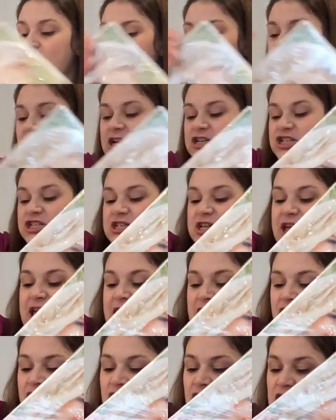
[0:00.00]
packages of
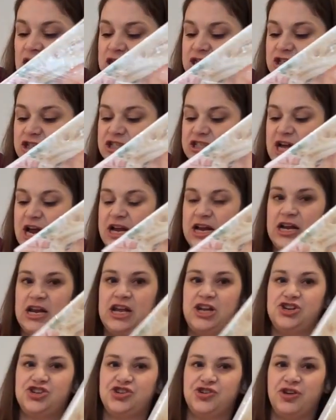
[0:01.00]
catalogs. There's 10 in
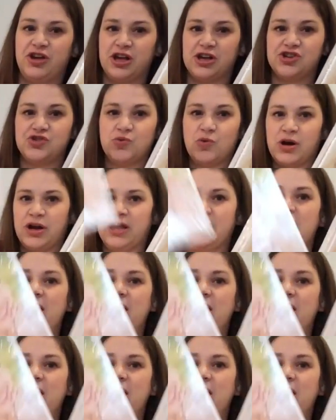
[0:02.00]
each, so you get 20